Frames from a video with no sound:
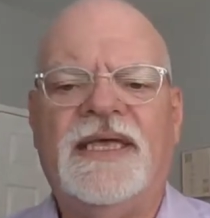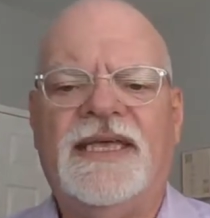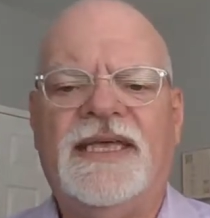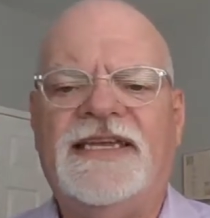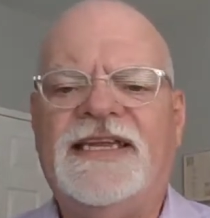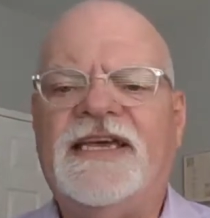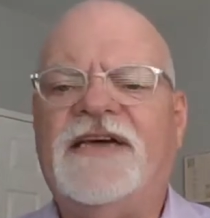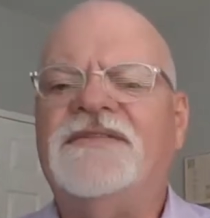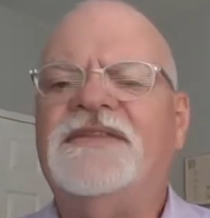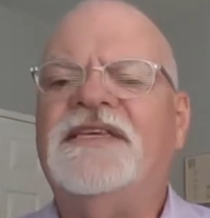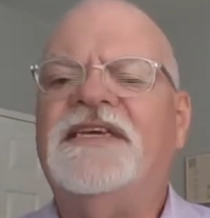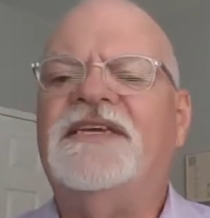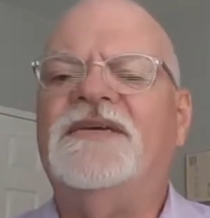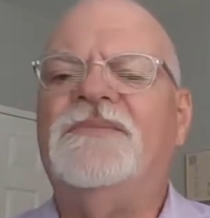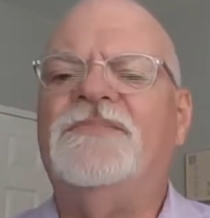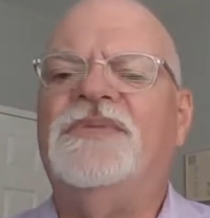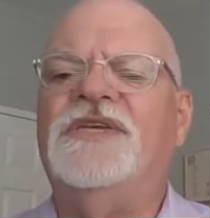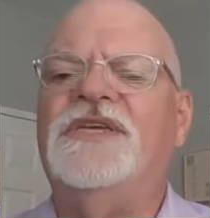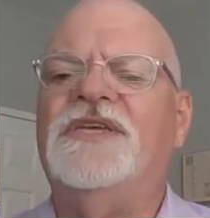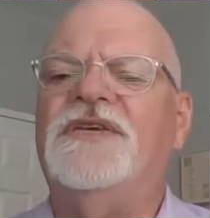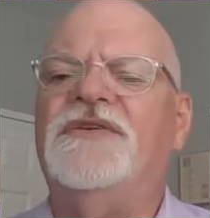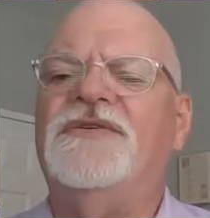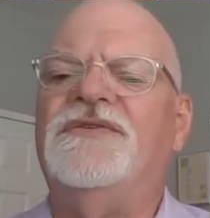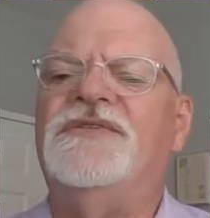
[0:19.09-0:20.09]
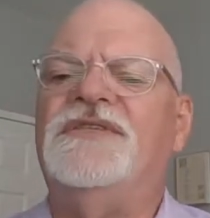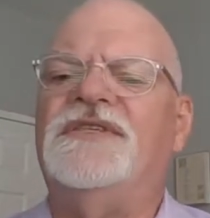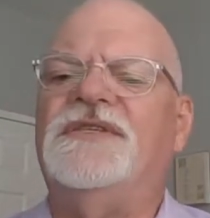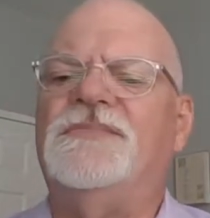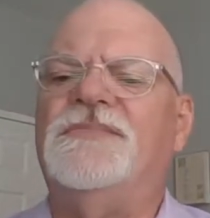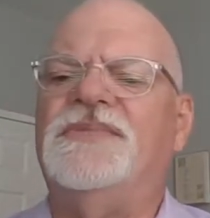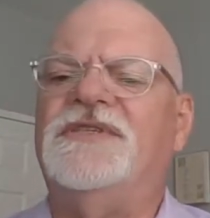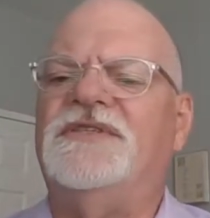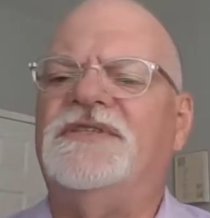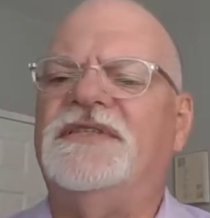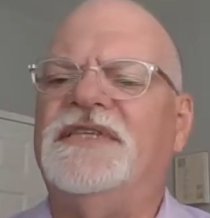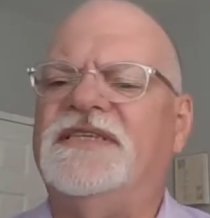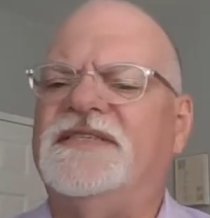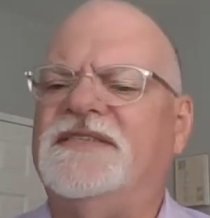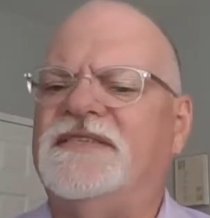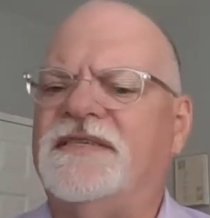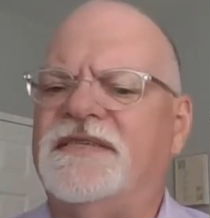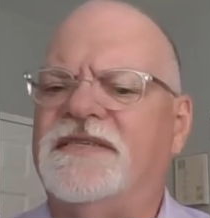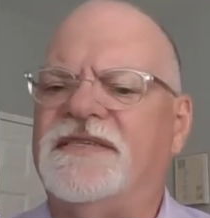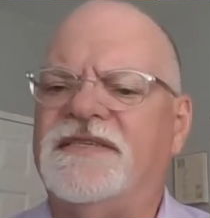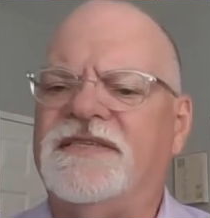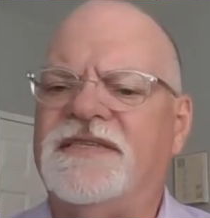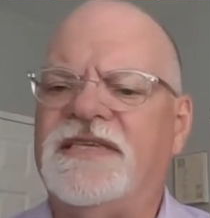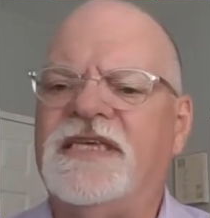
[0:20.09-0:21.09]
and how they can be used to build a
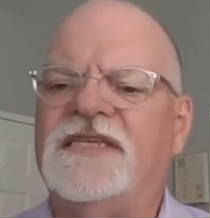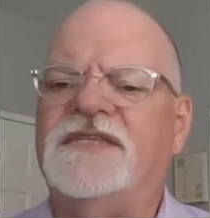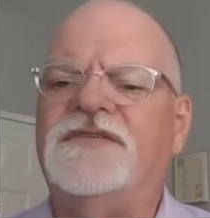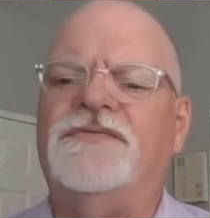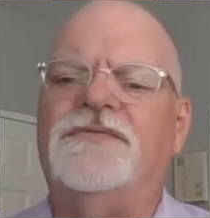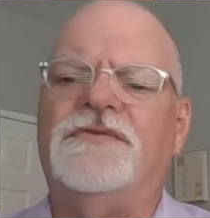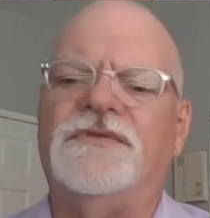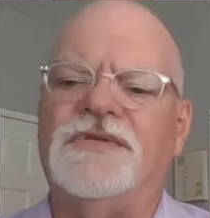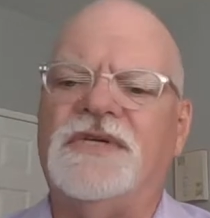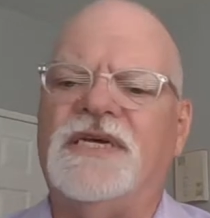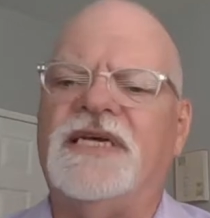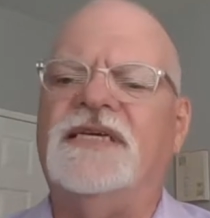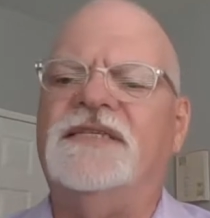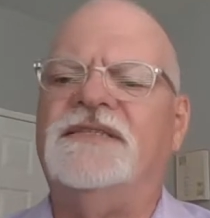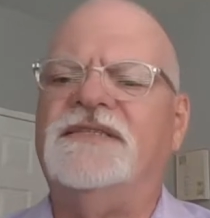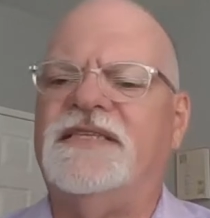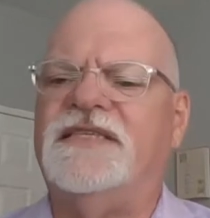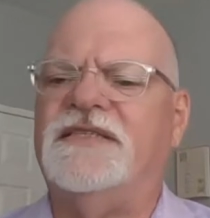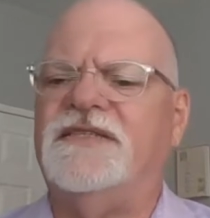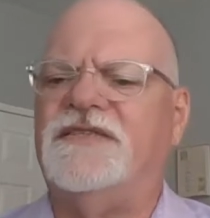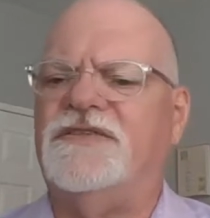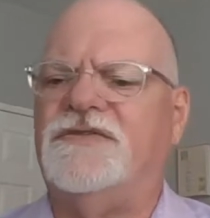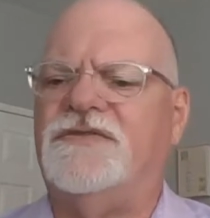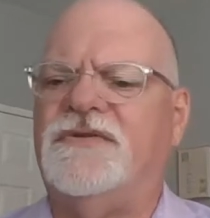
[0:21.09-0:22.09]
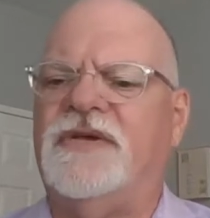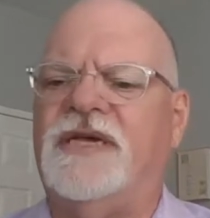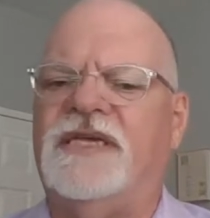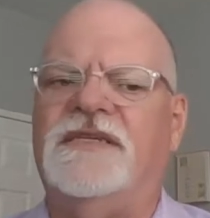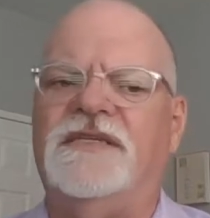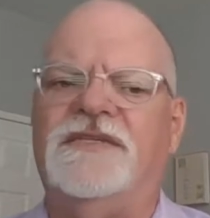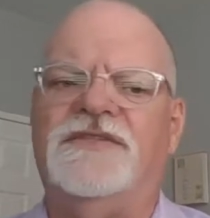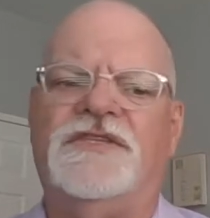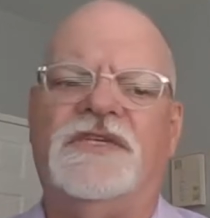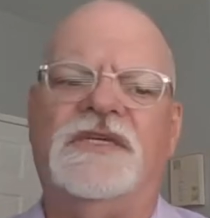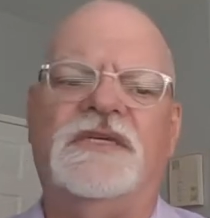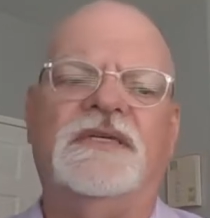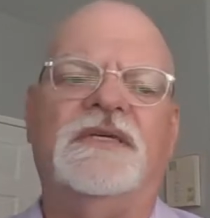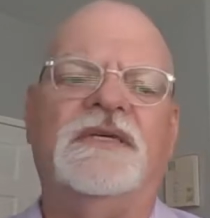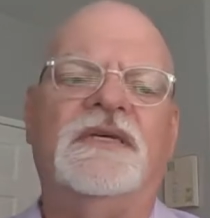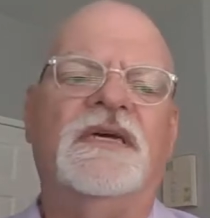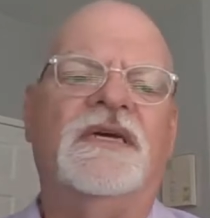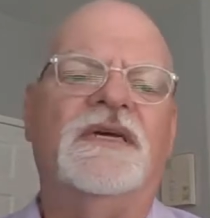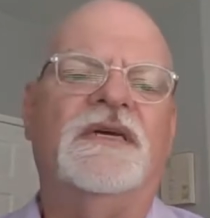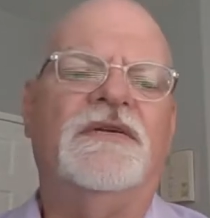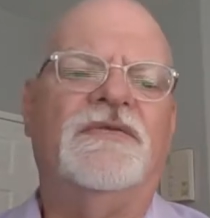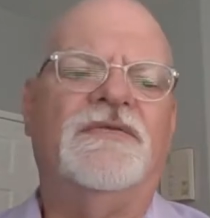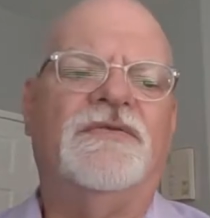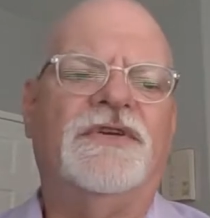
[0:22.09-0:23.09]
successful content strategy
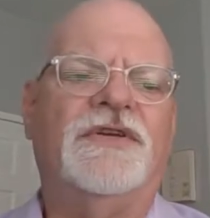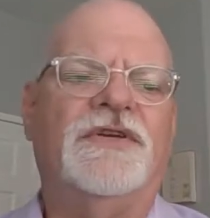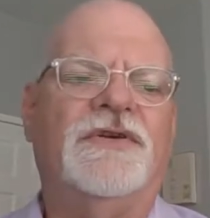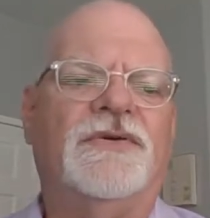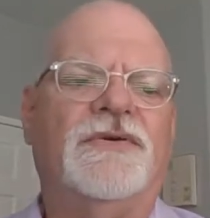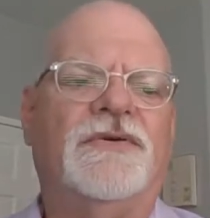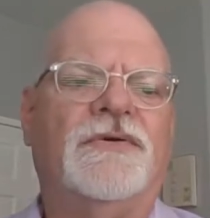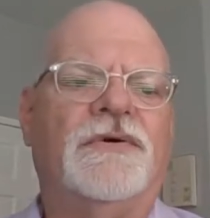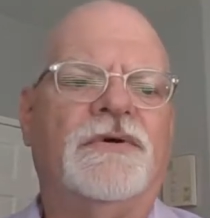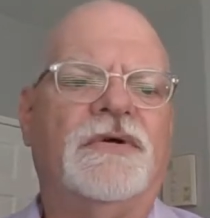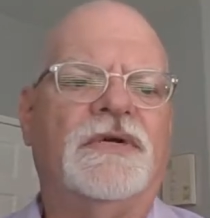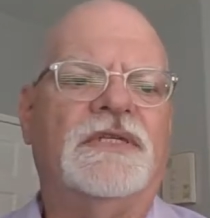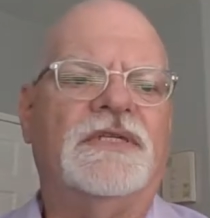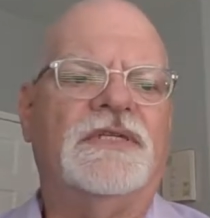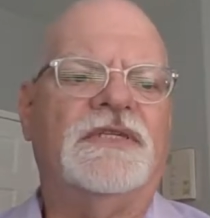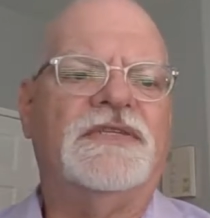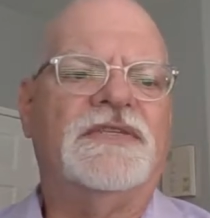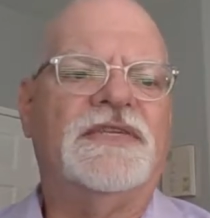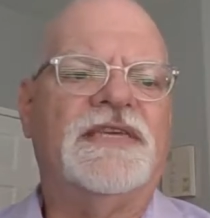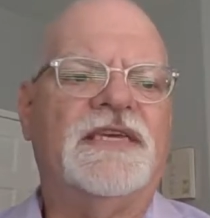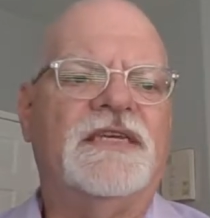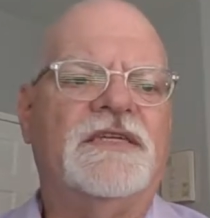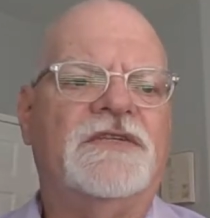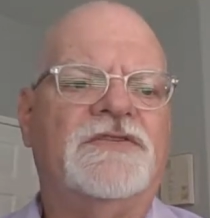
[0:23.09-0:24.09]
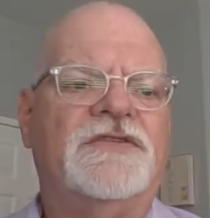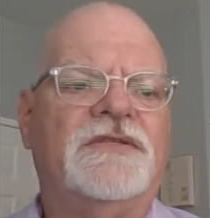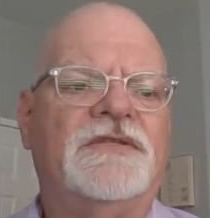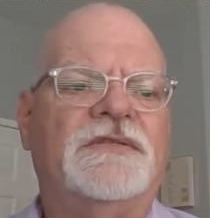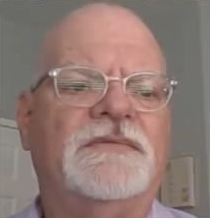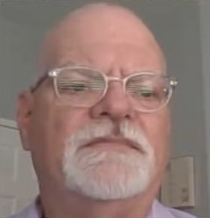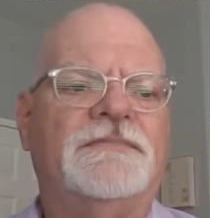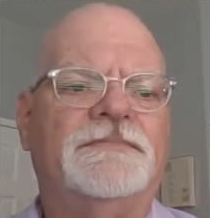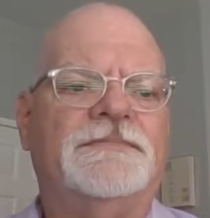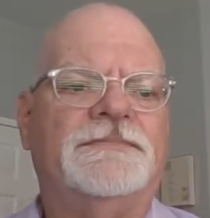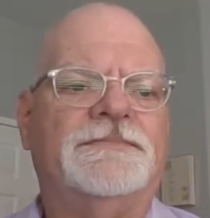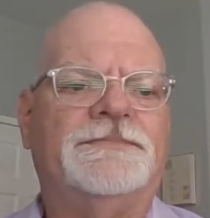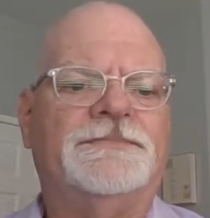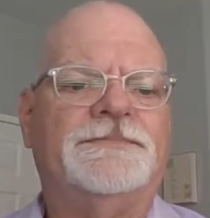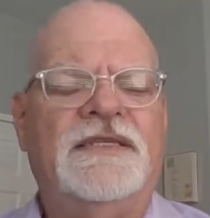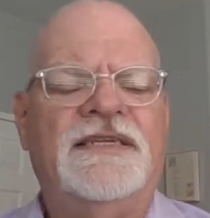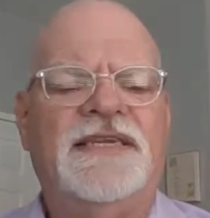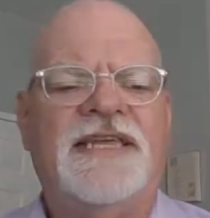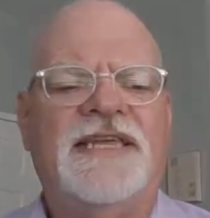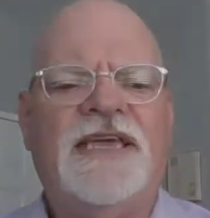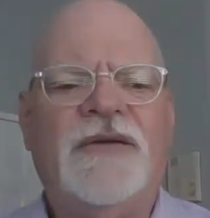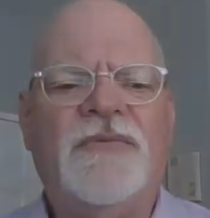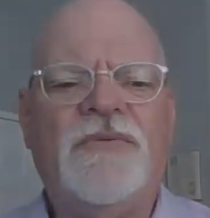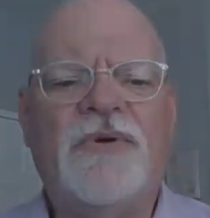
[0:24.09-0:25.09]
for your organization.
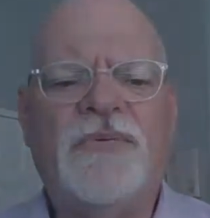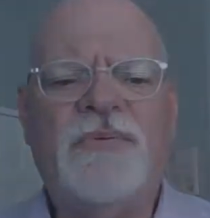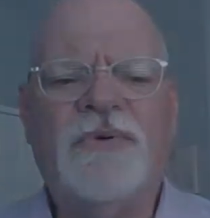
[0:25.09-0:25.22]
Today